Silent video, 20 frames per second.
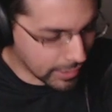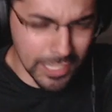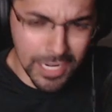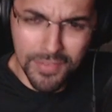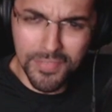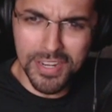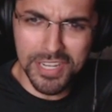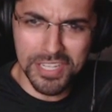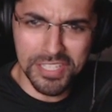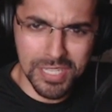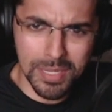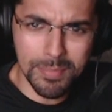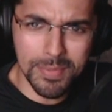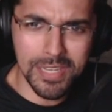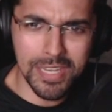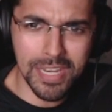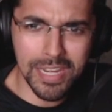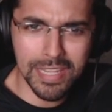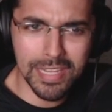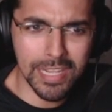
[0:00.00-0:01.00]
kind of an
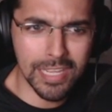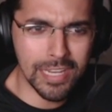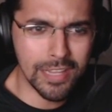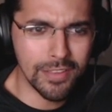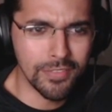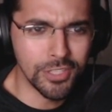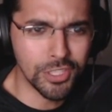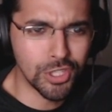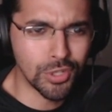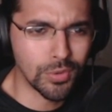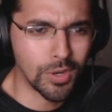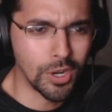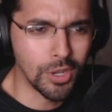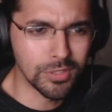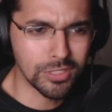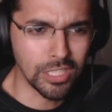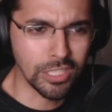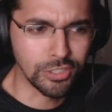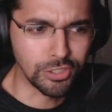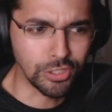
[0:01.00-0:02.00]
intimidating kind of intro. It
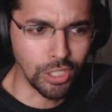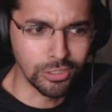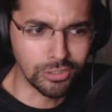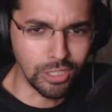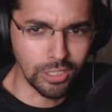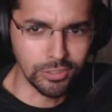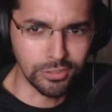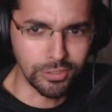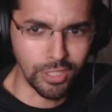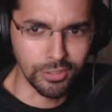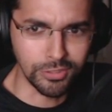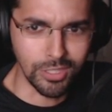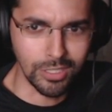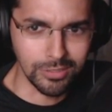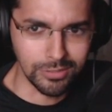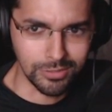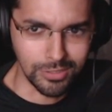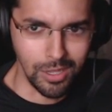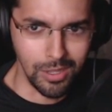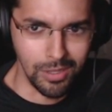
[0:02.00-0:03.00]
was like, dun, dun, dun,
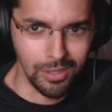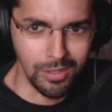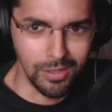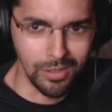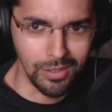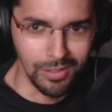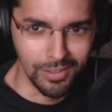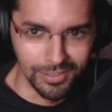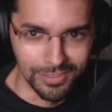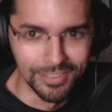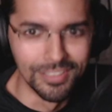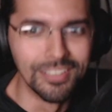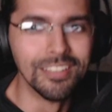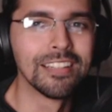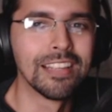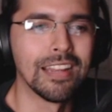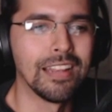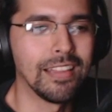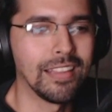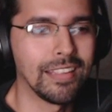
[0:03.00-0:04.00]
dun, dun.
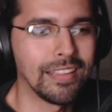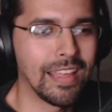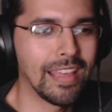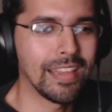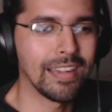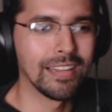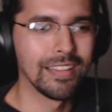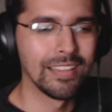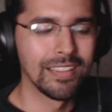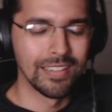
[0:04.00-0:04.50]
Kind of like that.